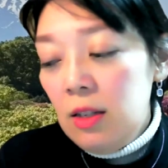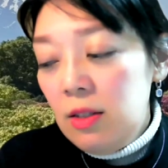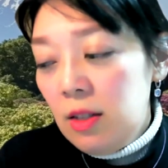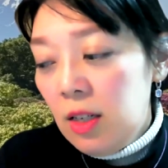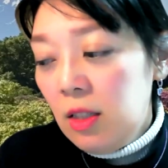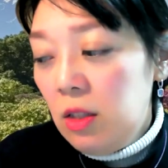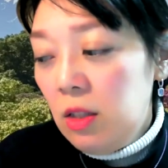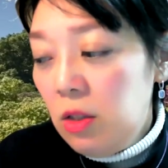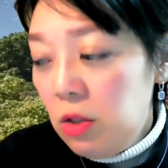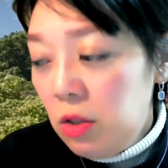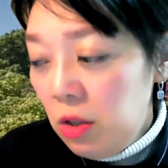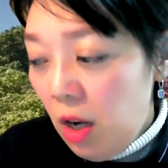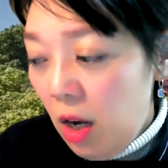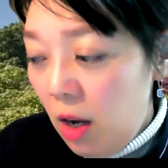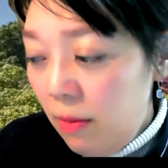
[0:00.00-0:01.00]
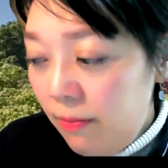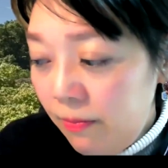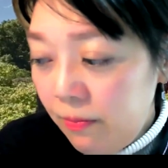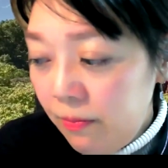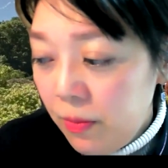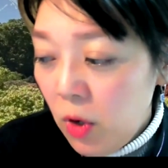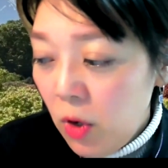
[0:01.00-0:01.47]
I started to
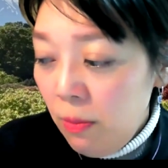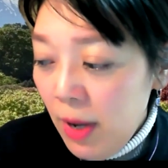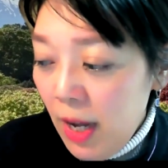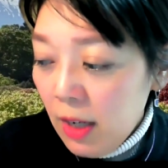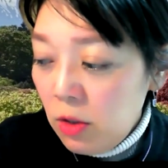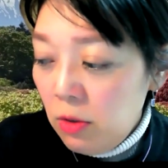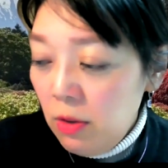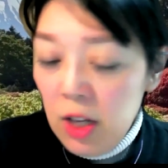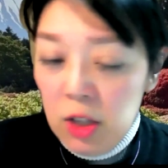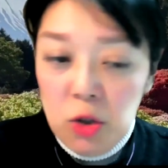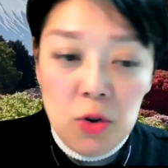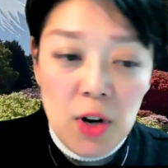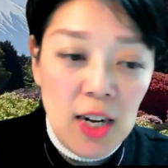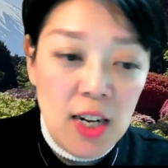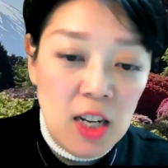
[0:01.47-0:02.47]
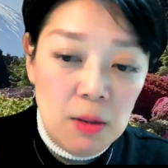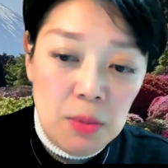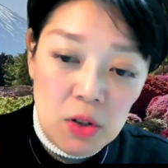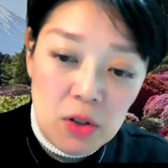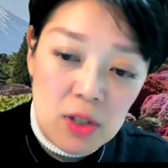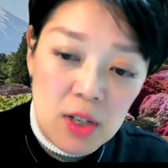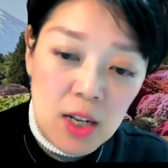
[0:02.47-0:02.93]
go back to their training
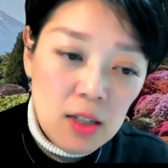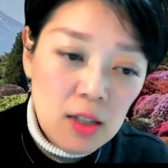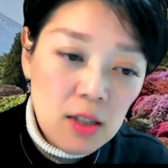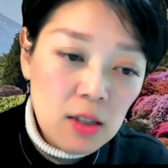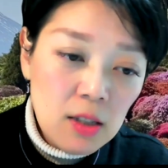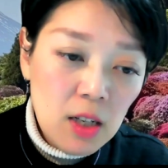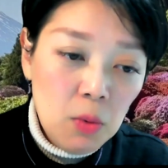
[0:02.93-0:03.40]
process.